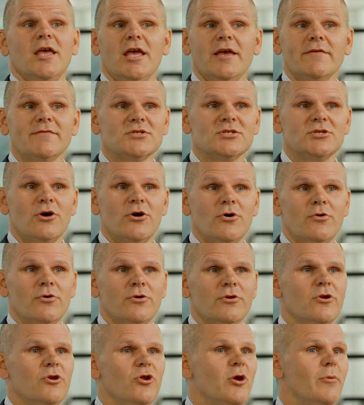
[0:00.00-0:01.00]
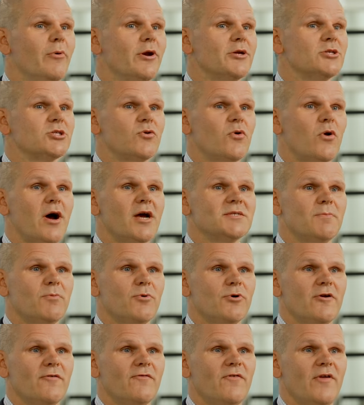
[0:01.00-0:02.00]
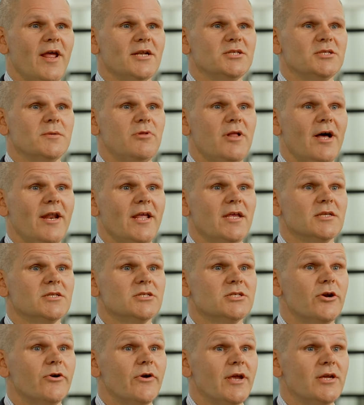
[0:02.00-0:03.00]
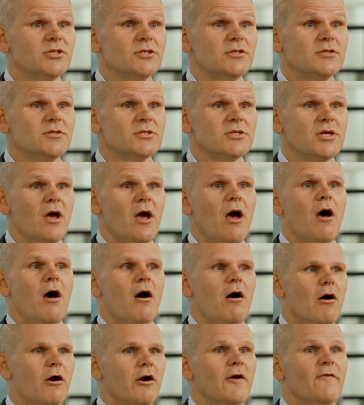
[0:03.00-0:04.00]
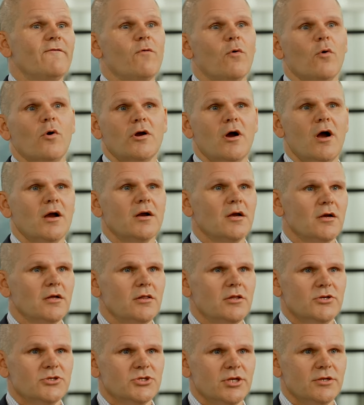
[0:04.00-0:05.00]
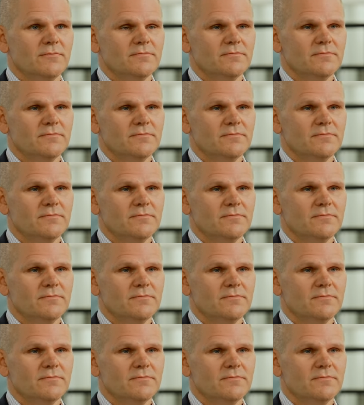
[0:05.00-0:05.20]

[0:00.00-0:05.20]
If so, numerous cross-border financial planning considerations are a foregone conclusion.